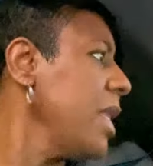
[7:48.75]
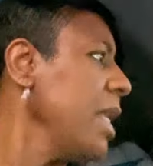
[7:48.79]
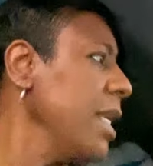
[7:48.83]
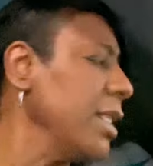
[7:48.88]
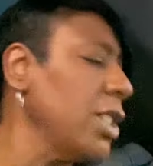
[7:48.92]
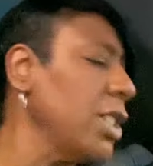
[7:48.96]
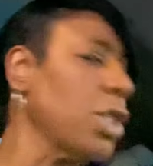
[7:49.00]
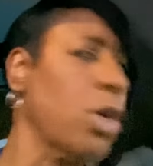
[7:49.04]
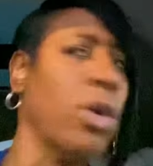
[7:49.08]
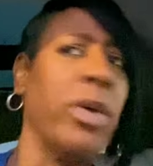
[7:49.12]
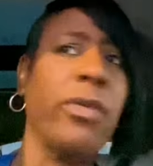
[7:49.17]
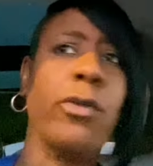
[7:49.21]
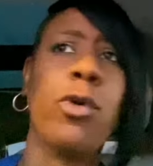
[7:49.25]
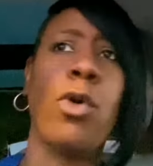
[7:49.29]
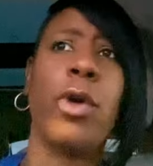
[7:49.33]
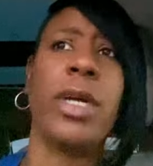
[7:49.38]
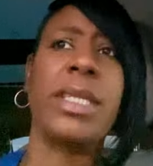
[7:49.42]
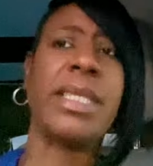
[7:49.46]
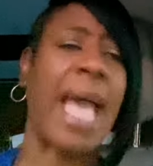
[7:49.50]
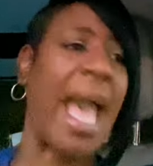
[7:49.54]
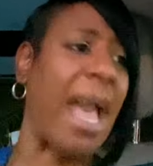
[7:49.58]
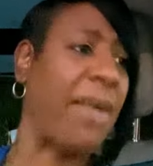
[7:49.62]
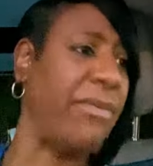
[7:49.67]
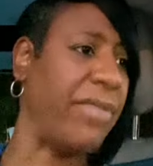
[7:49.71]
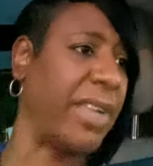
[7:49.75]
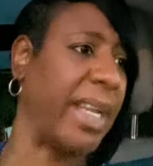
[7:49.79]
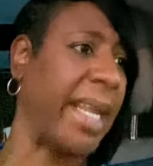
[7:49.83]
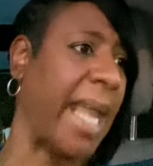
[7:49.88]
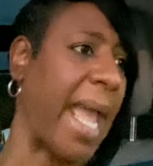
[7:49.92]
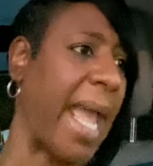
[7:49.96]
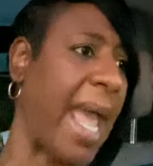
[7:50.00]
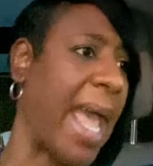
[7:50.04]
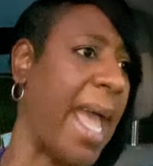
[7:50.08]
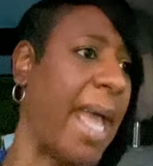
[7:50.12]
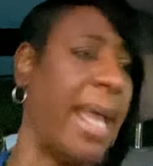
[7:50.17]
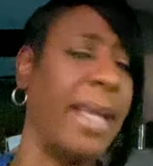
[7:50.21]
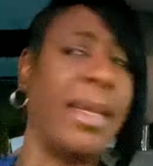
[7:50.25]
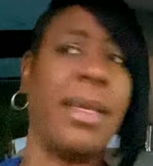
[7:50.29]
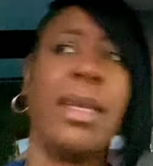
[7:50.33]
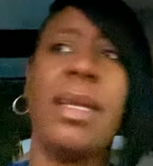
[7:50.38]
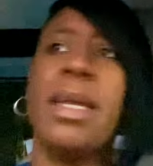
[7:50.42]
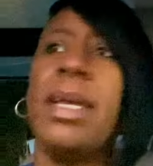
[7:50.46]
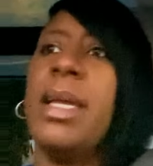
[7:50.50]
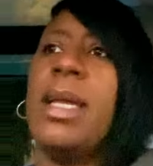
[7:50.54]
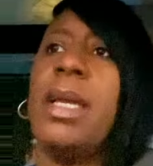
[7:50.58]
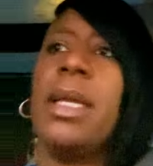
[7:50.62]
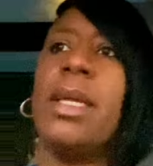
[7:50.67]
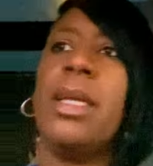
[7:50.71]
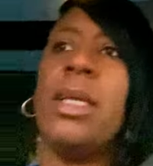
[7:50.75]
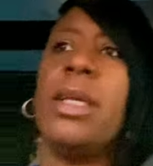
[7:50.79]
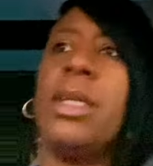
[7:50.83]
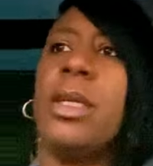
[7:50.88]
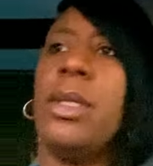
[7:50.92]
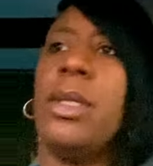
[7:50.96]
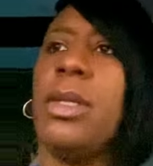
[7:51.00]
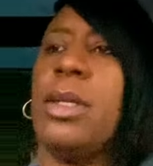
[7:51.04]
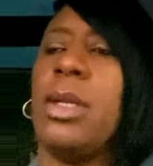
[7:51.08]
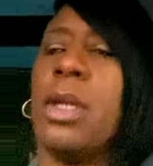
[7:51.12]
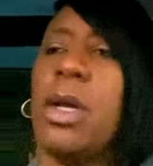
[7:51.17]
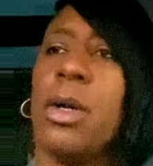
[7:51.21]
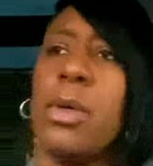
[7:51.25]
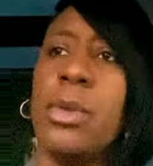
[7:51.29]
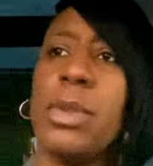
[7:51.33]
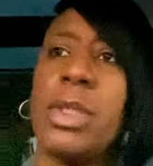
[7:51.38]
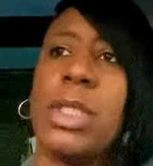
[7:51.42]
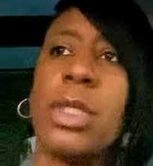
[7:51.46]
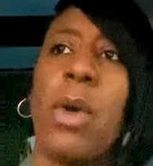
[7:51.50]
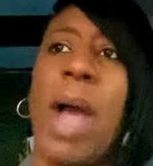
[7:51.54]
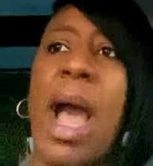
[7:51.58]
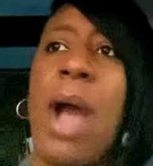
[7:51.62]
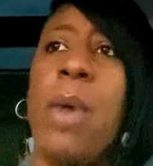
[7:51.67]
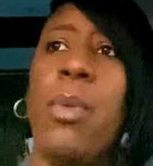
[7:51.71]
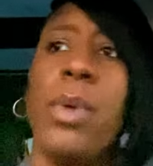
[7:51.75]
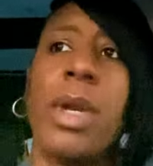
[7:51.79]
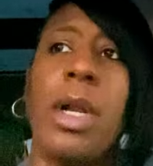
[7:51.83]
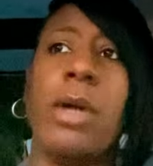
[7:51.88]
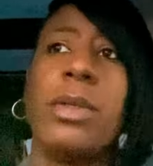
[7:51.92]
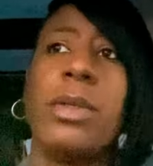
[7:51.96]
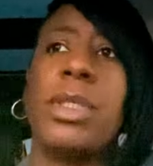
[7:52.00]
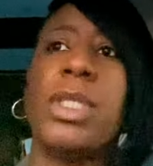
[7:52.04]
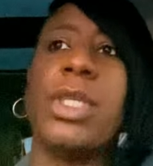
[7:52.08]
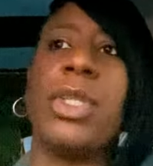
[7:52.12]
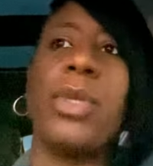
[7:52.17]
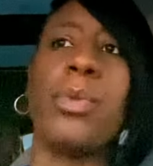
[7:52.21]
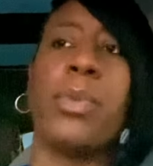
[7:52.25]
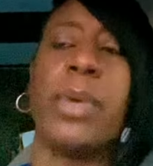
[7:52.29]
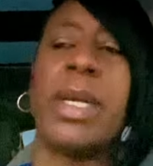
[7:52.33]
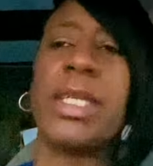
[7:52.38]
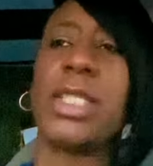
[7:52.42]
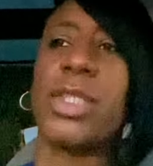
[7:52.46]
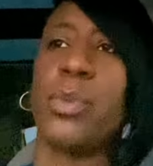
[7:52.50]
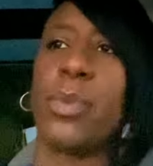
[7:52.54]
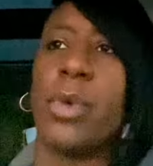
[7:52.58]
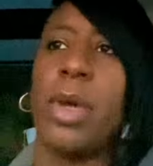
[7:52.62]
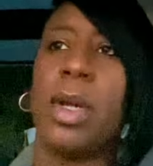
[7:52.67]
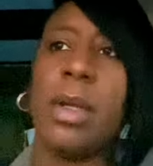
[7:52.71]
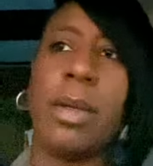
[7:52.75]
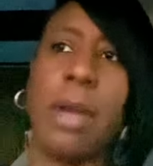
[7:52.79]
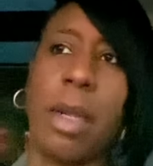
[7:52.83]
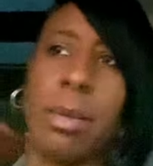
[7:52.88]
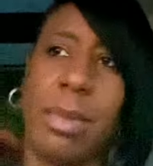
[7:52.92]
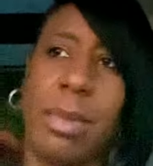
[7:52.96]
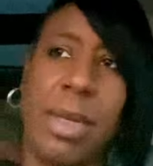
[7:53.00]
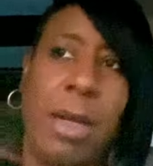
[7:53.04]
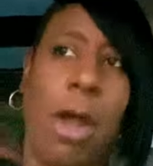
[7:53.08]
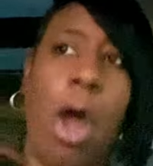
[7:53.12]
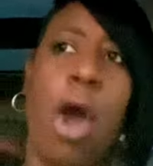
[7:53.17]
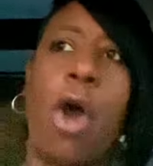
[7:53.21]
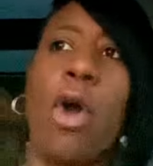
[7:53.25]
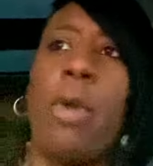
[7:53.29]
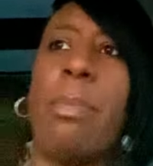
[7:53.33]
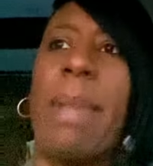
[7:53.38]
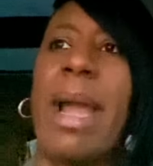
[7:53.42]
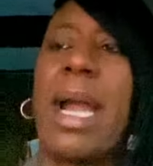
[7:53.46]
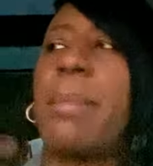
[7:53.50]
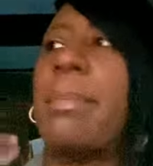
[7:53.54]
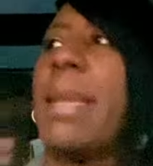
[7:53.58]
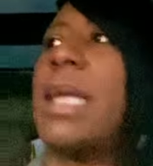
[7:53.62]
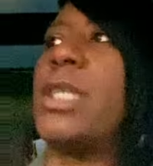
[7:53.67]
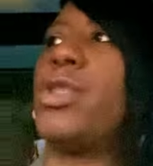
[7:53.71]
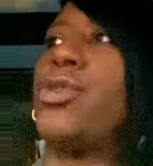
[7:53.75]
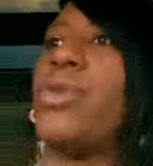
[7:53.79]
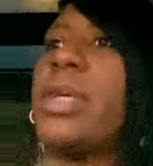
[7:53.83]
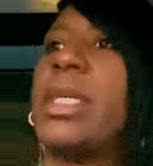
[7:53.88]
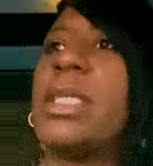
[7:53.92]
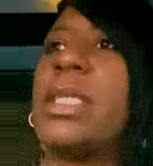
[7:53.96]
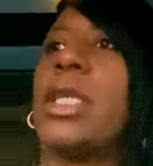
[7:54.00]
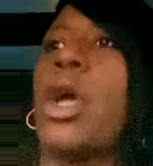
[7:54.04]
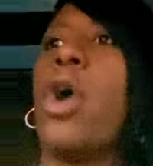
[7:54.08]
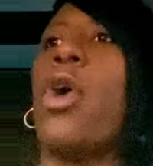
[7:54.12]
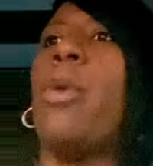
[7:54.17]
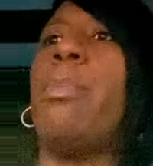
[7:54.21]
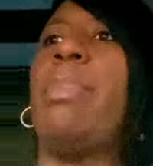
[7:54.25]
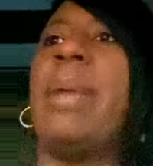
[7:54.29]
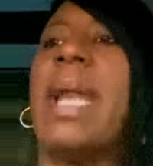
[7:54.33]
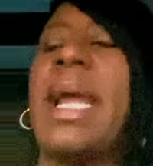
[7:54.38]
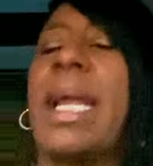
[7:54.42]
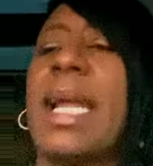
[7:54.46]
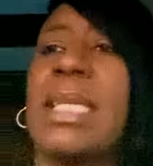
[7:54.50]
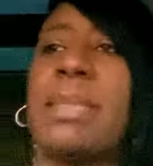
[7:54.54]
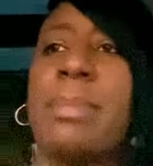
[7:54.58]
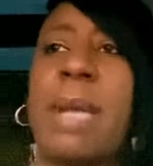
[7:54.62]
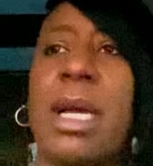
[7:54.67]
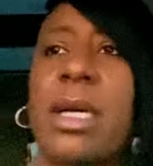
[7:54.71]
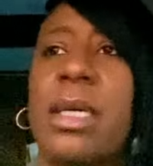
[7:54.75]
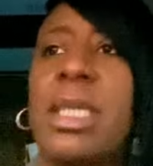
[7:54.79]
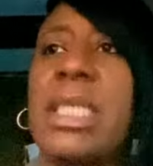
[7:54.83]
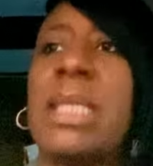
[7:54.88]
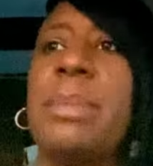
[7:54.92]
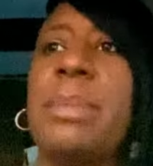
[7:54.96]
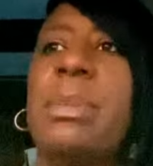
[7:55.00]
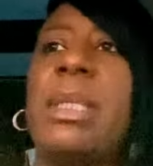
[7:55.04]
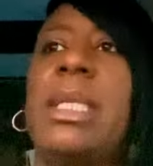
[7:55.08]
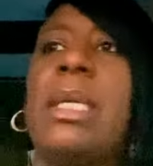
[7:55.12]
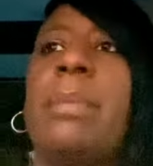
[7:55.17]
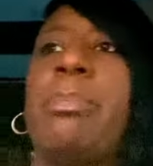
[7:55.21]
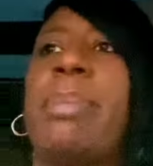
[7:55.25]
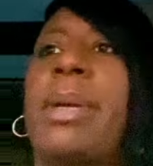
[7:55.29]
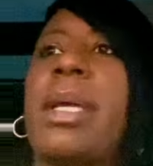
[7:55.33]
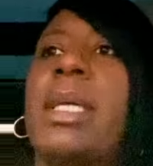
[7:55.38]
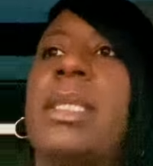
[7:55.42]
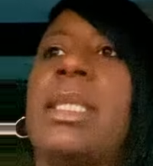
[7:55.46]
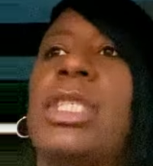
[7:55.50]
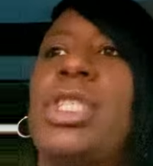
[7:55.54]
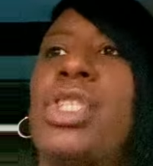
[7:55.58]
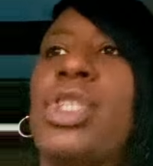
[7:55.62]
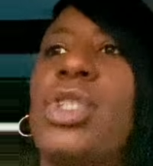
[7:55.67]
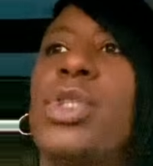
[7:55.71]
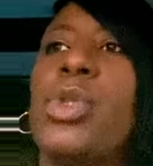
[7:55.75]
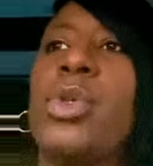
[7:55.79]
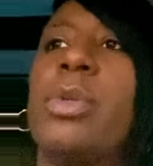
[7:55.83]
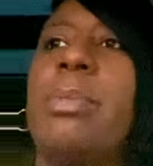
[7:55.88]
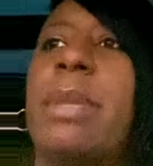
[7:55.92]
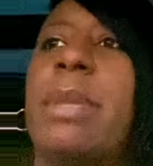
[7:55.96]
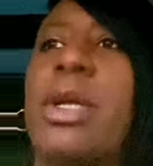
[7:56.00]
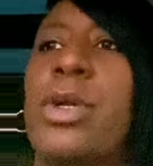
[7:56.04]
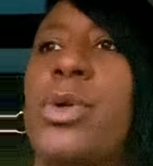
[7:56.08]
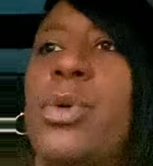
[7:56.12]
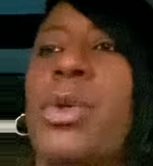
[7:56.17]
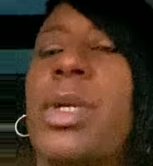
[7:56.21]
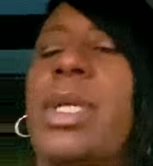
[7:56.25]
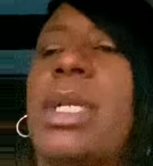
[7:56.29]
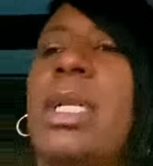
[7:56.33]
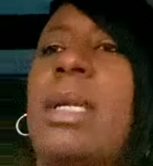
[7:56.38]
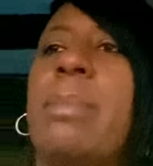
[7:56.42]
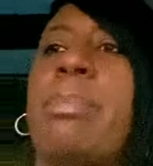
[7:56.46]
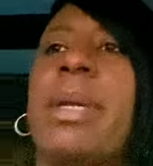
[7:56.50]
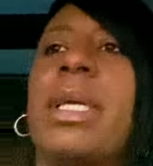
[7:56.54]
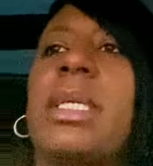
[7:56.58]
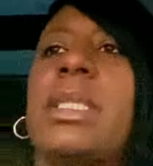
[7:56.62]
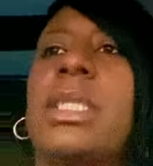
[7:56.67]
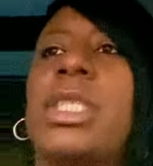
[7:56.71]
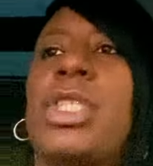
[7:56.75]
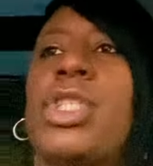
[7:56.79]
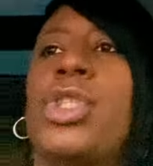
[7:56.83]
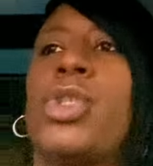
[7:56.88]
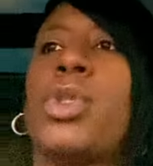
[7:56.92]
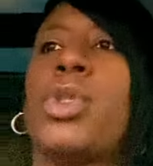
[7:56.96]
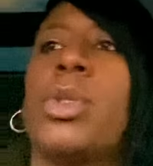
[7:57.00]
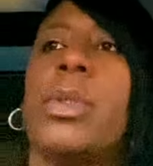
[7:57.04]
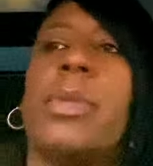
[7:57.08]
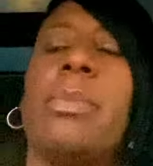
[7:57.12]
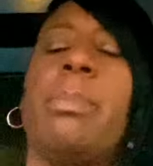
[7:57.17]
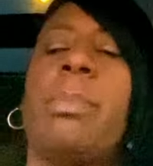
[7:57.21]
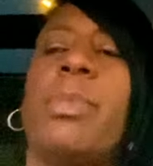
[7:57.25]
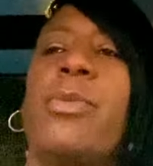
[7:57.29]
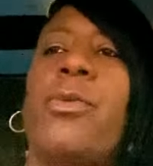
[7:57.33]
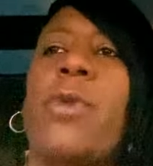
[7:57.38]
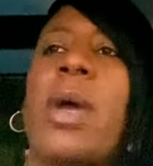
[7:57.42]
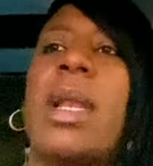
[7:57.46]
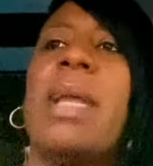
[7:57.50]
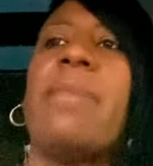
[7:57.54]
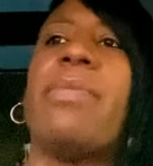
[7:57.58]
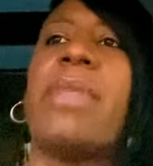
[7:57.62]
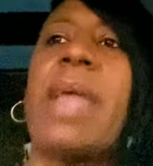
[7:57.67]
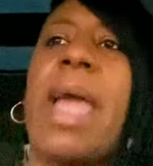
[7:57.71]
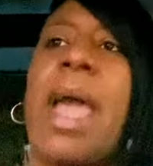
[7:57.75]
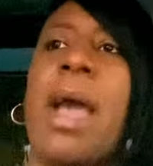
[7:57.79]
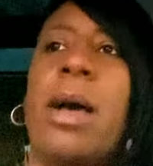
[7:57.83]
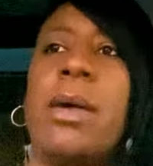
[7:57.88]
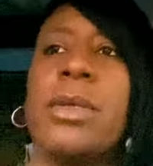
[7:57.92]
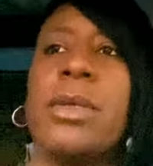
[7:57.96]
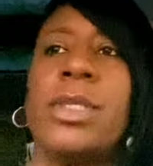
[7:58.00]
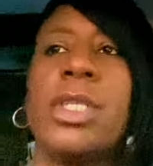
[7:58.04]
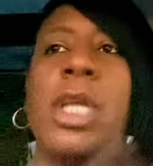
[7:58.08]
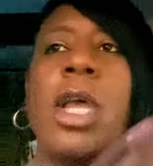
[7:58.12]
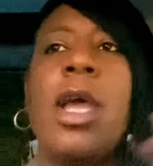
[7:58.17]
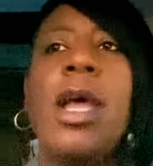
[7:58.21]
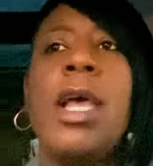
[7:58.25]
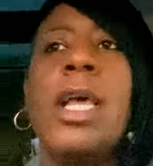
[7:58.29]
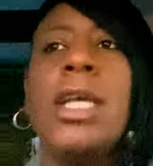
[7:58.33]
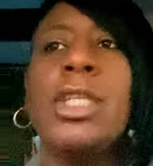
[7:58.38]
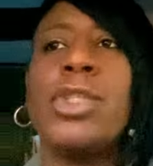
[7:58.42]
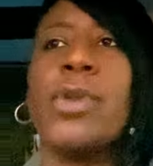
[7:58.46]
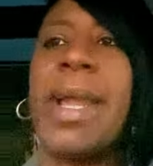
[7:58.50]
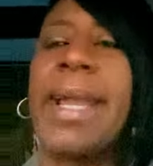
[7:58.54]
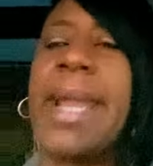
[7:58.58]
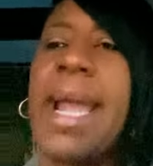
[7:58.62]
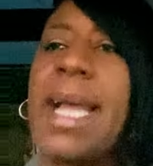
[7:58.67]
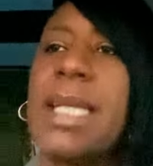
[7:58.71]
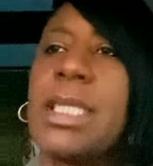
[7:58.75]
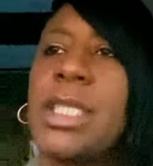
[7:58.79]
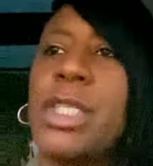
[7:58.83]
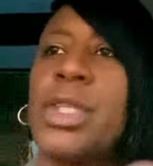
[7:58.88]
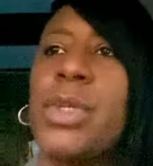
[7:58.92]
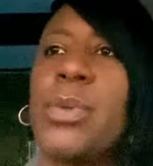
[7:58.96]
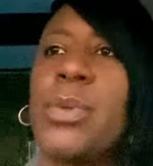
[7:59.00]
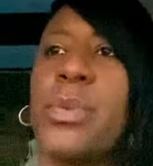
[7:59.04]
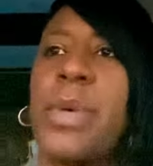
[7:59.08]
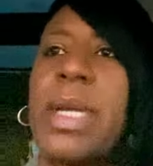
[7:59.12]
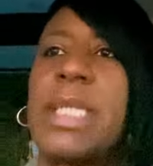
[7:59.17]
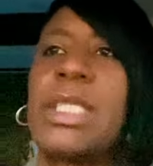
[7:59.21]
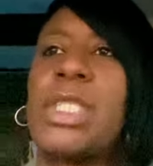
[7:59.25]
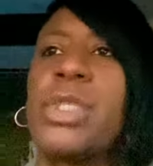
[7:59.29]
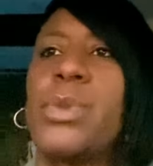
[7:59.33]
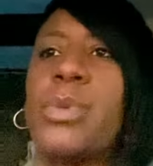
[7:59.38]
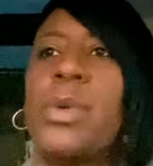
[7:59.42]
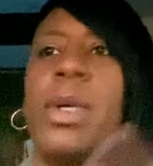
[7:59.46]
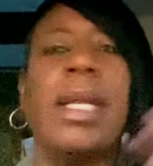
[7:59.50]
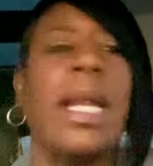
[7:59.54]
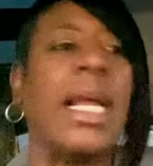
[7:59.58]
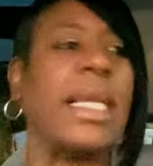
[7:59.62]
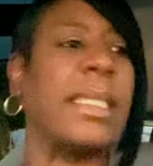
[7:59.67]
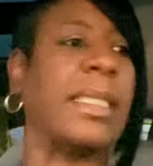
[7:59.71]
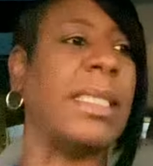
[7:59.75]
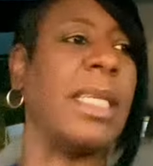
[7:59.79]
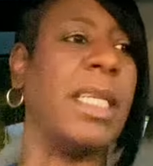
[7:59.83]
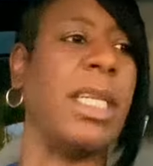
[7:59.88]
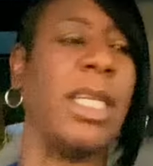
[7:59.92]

So of course I forgot and you know so i went on to the restaurant the whole back of my dress open i guess my husband didn't pay attention to it my daughter didn't pay attention to it before i left the house so i got to the restaurant i sit